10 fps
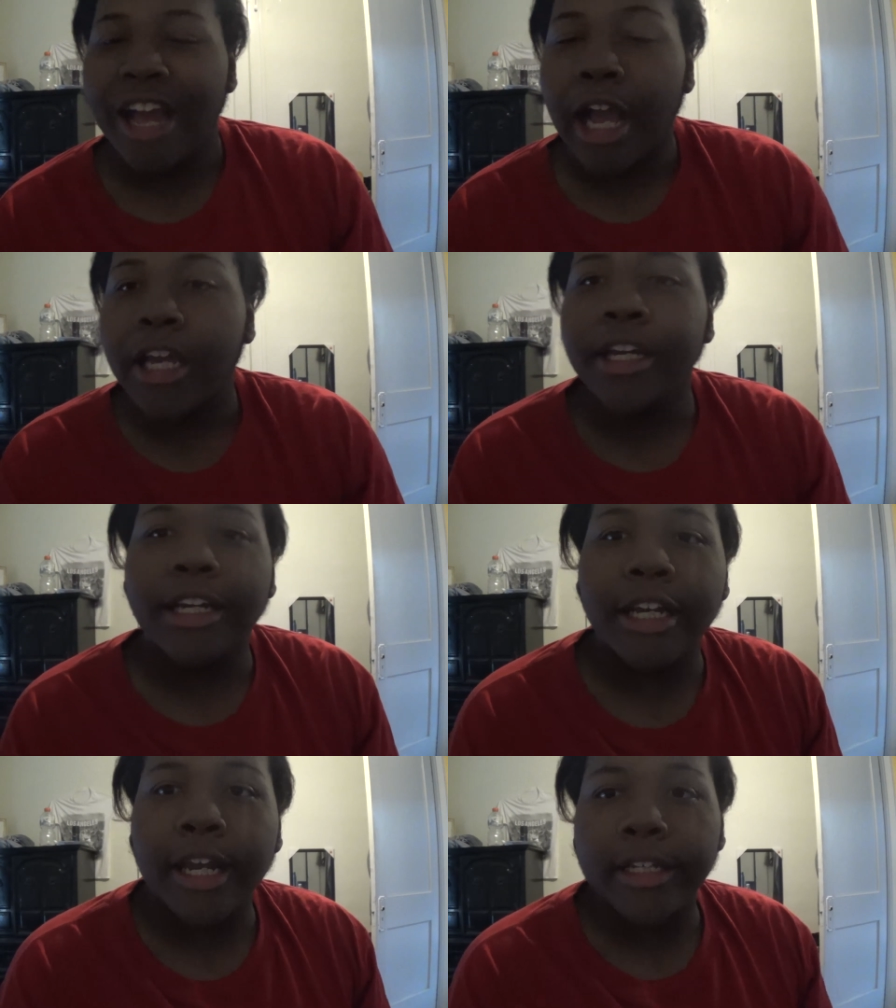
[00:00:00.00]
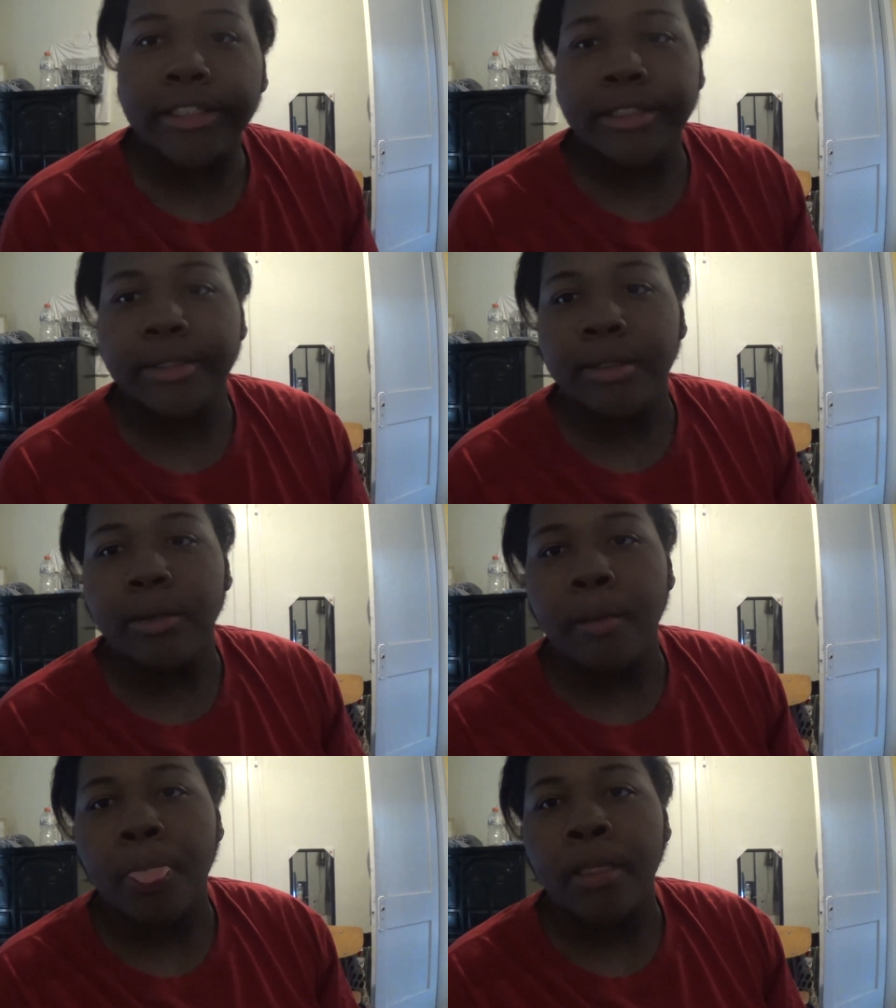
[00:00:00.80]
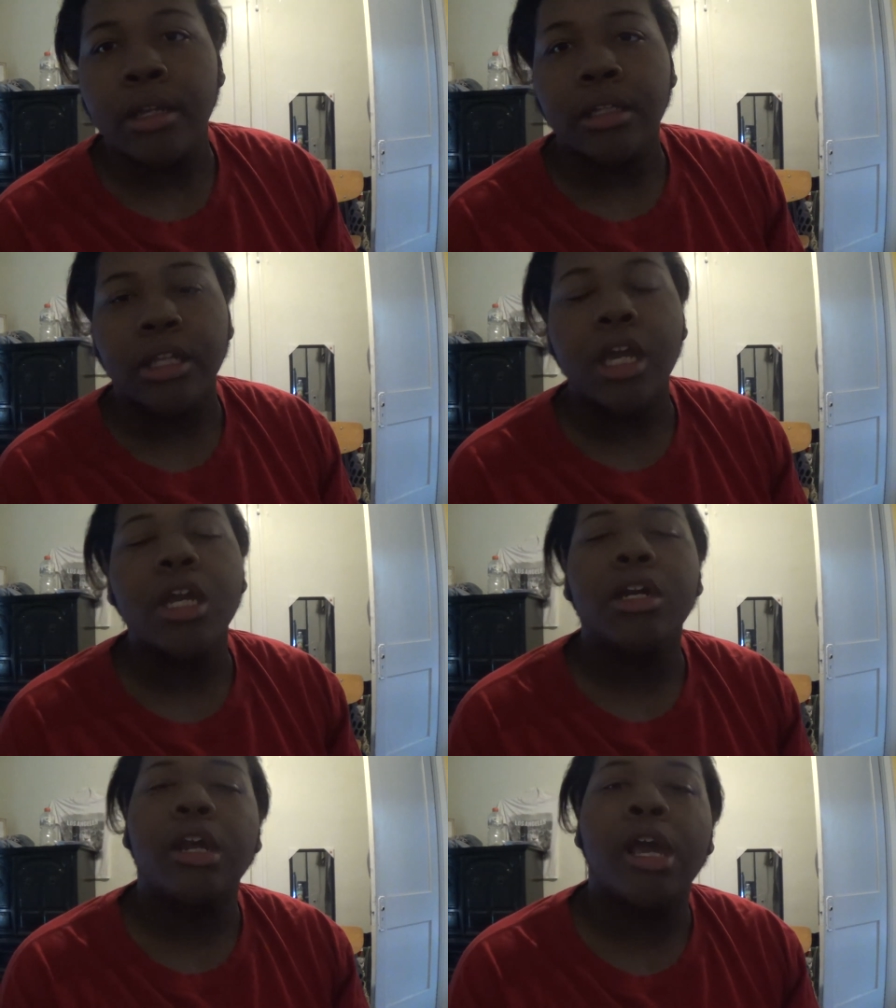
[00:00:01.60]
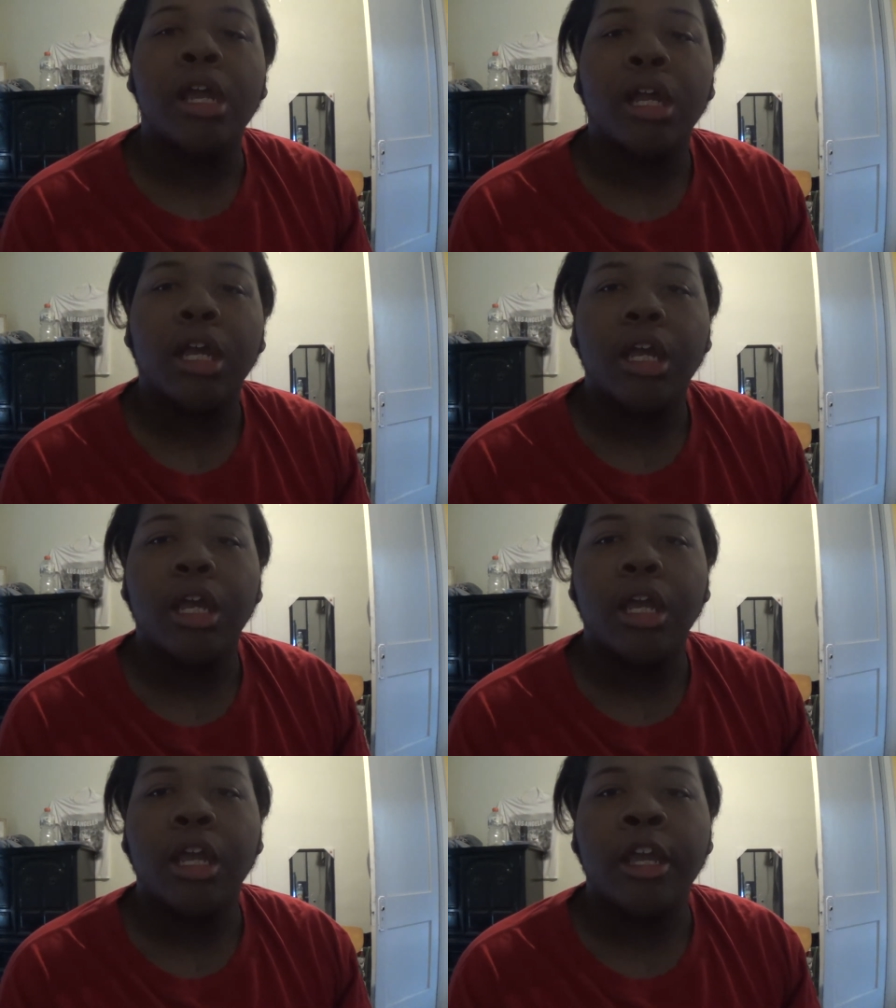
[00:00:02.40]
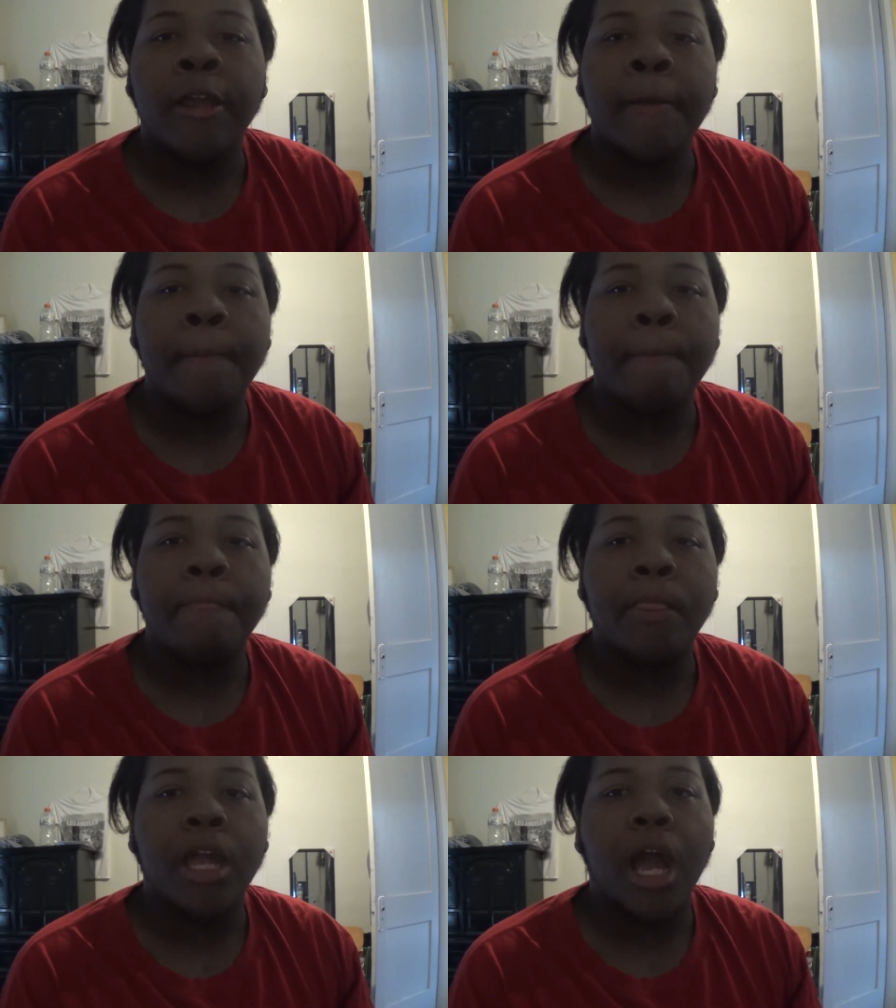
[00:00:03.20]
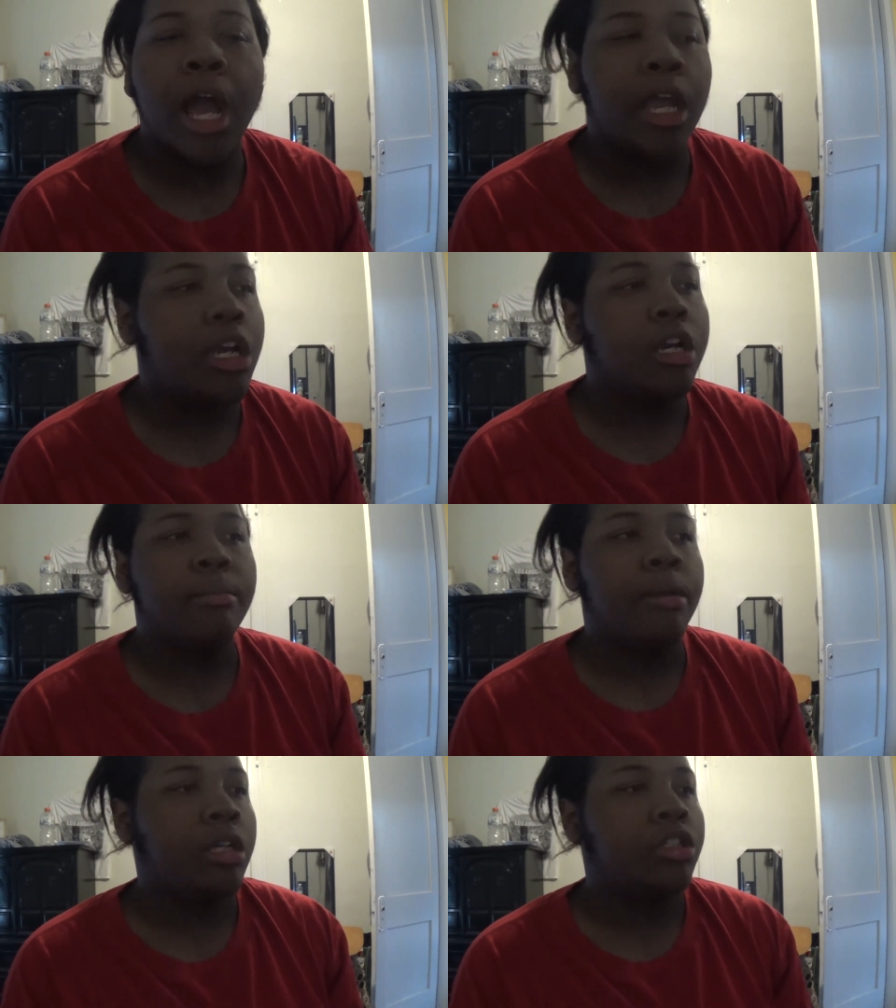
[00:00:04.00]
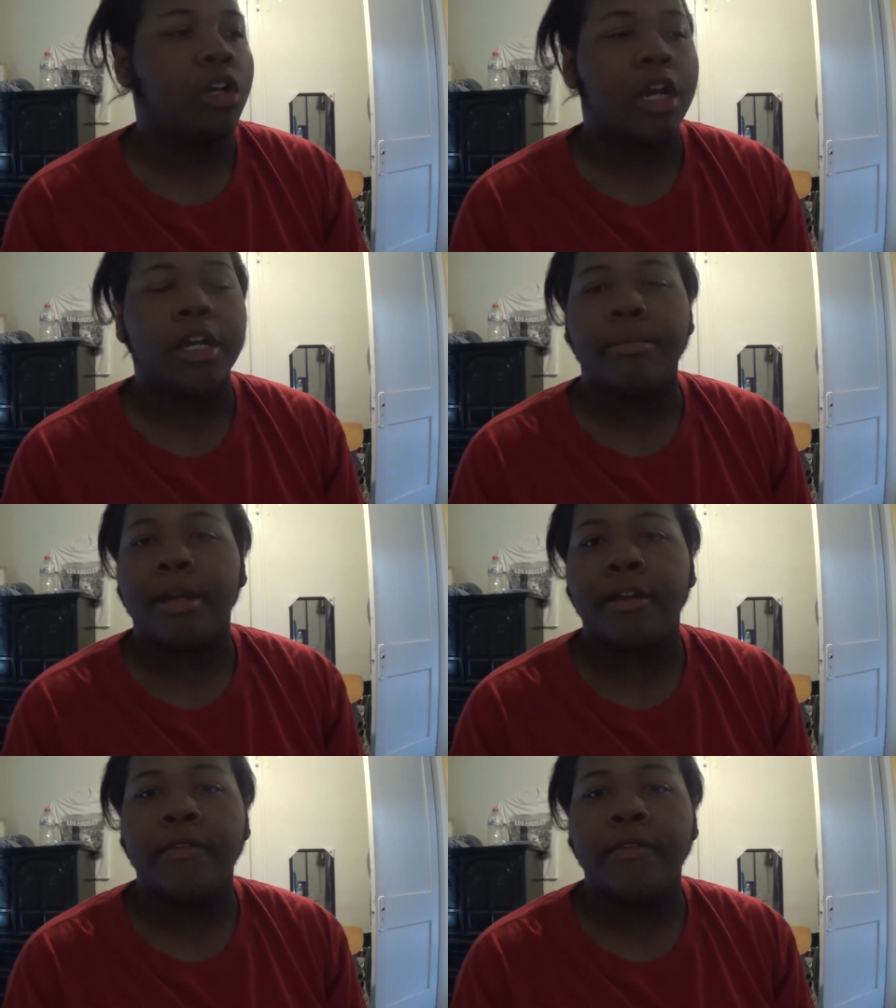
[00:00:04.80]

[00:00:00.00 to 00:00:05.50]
I couldn't connect to the internet and I couldn't make so I couldn't make no